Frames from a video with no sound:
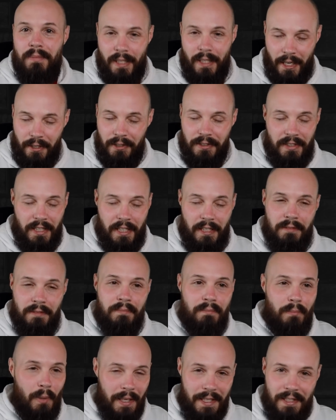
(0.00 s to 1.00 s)
And I understand
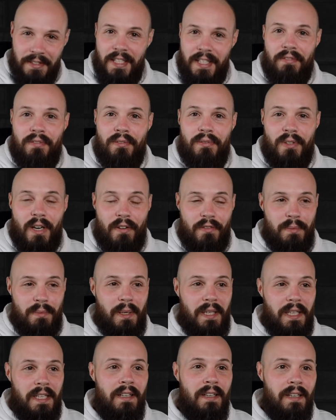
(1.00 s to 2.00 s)
money is different for
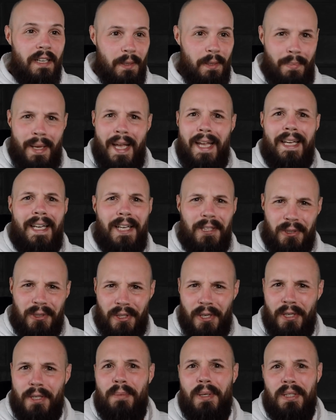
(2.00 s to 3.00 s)
everybody and paying an extra
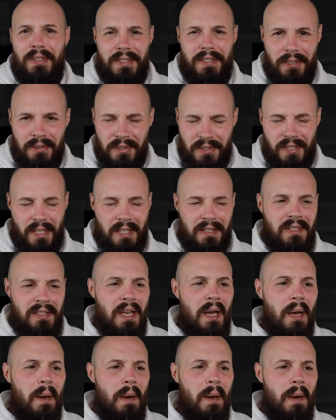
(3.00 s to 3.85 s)
100 bucks a year sucks.